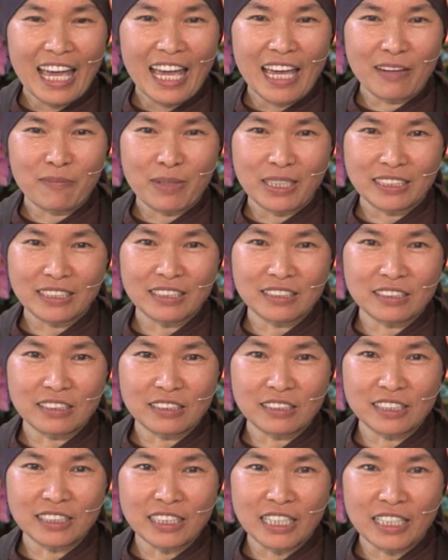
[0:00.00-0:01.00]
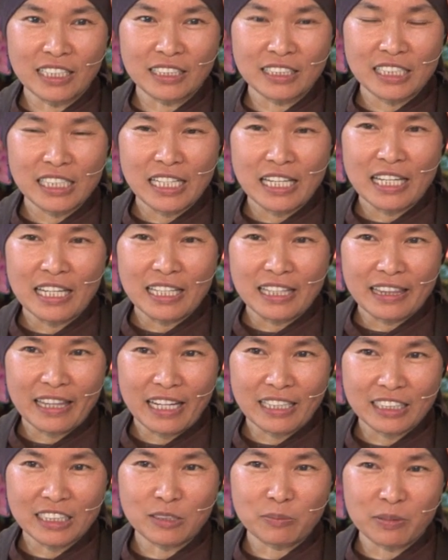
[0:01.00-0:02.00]
And my sister said,
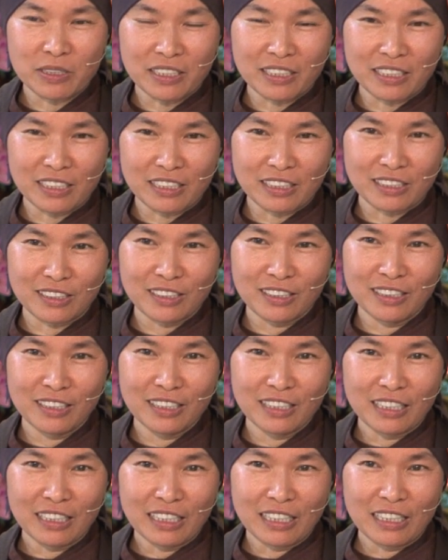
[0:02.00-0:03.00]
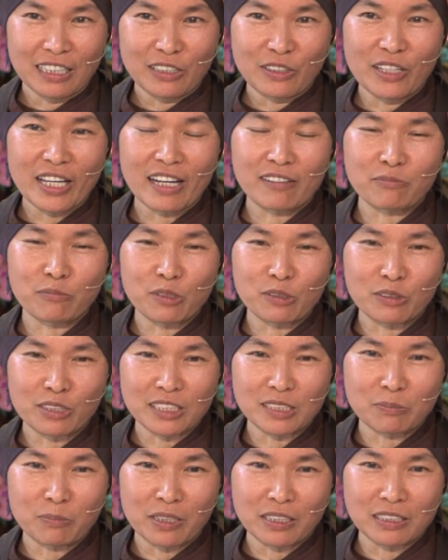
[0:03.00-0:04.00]
that's because you have more
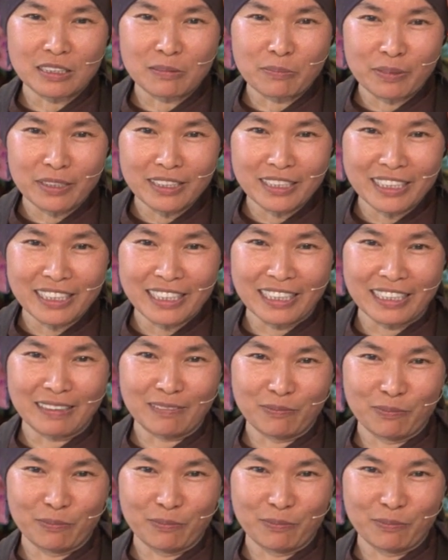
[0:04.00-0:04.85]
responsibility.